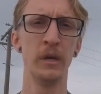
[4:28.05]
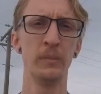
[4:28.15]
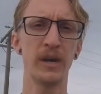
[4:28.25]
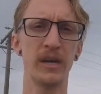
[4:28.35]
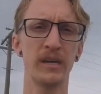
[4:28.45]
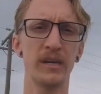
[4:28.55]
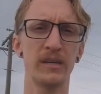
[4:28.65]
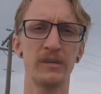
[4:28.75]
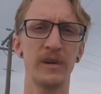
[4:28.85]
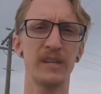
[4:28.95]
bike
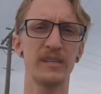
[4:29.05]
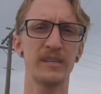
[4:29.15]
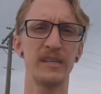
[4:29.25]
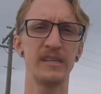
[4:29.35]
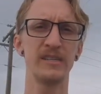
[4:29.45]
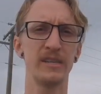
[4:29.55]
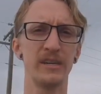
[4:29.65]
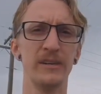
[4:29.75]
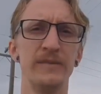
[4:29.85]
doesn't make this any easier.